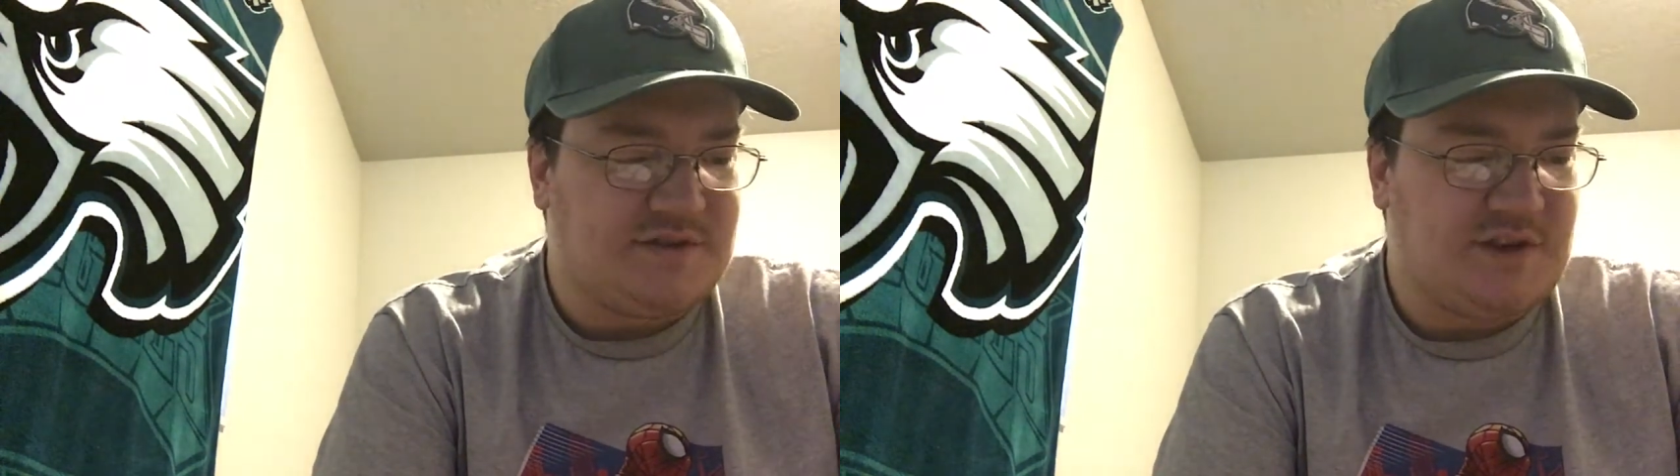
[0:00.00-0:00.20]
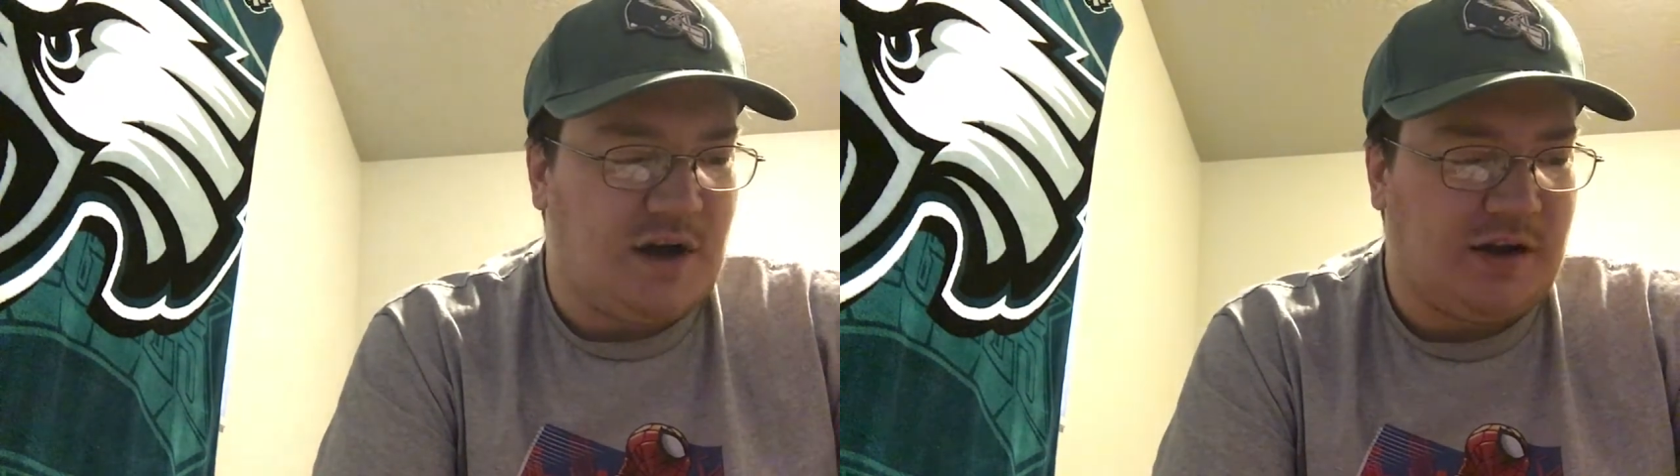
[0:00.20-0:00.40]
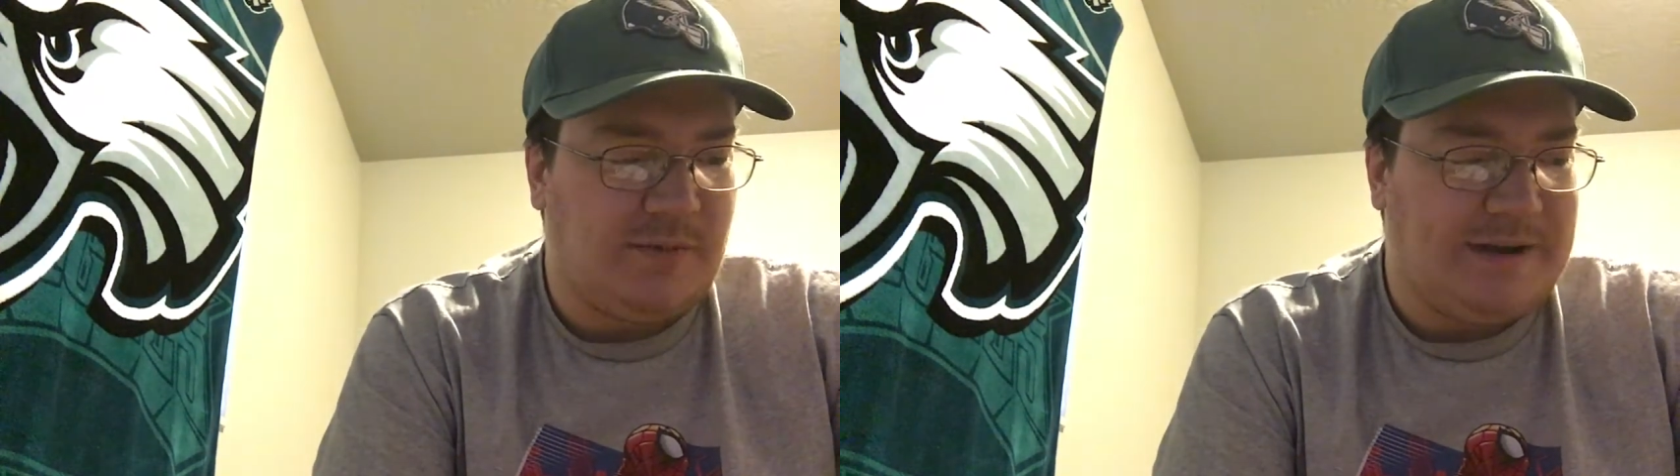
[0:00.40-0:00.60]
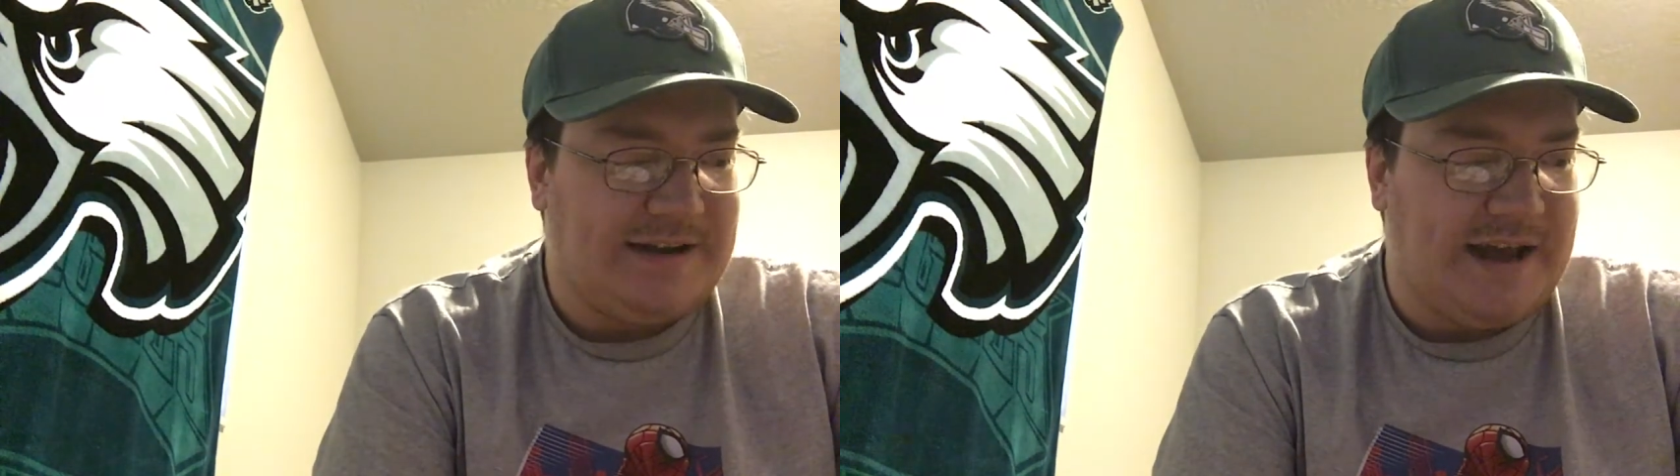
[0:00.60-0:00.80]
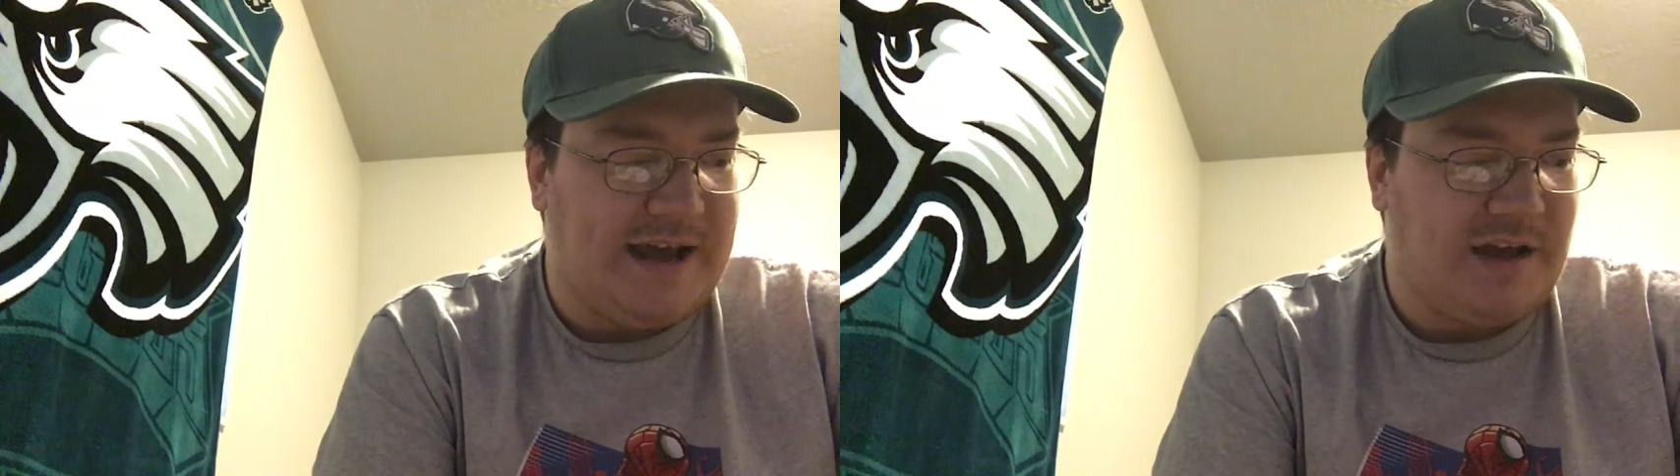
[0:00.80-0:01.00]
talking to my
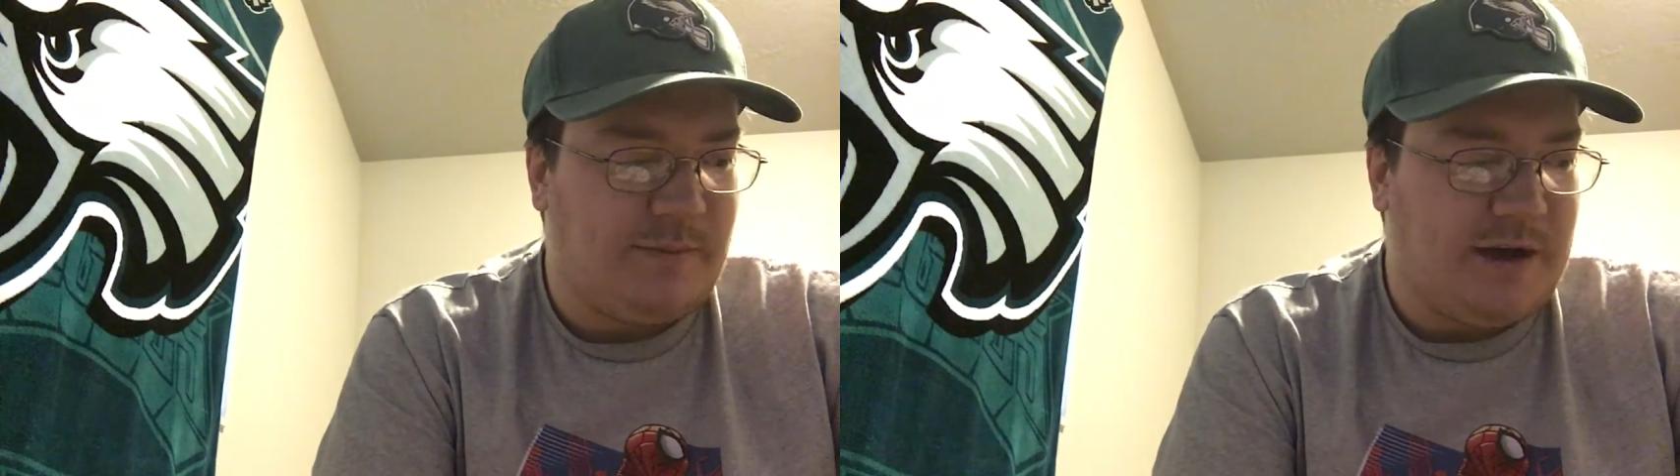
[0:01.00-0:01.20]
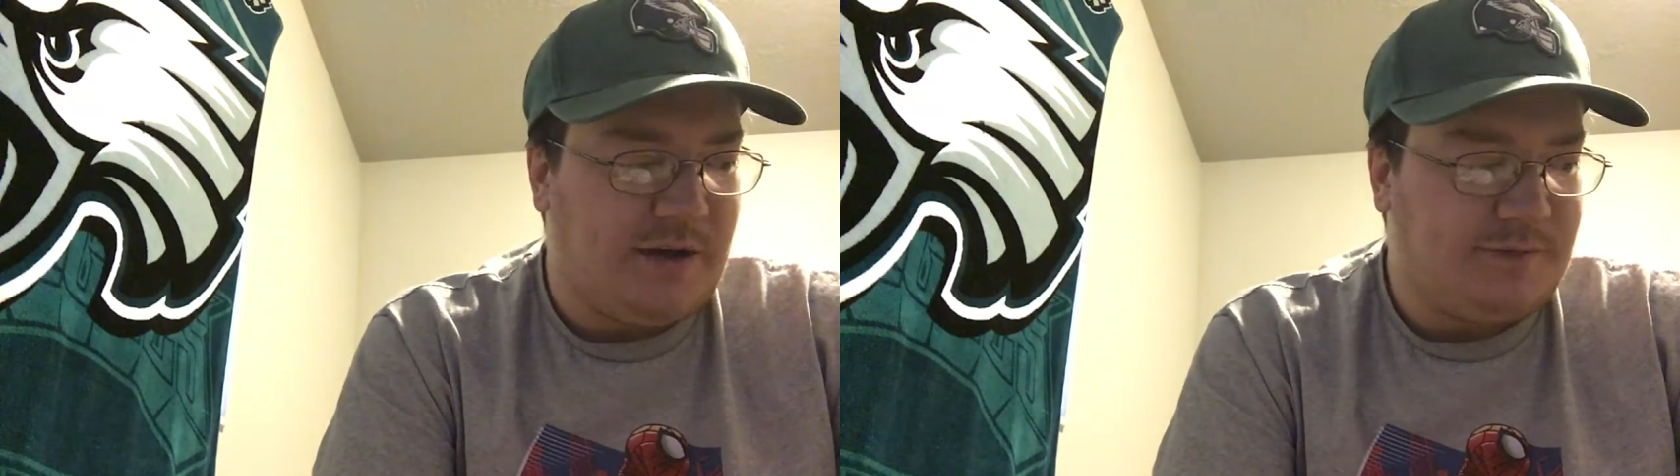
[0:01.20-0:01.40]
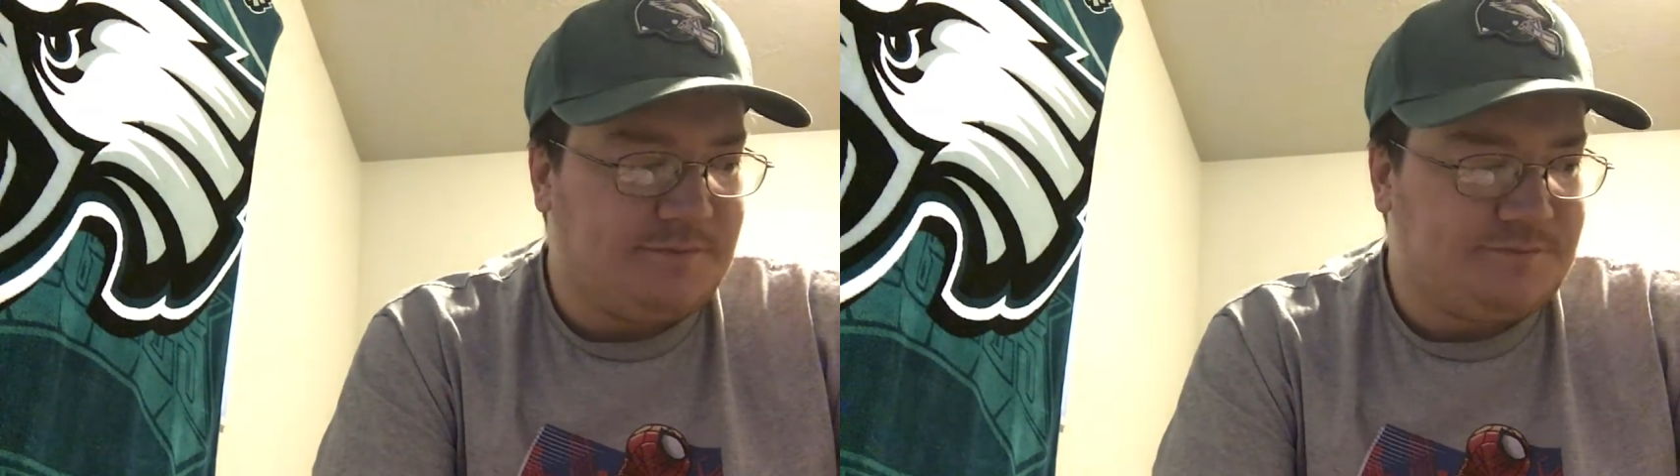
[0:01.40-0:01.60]
dad about...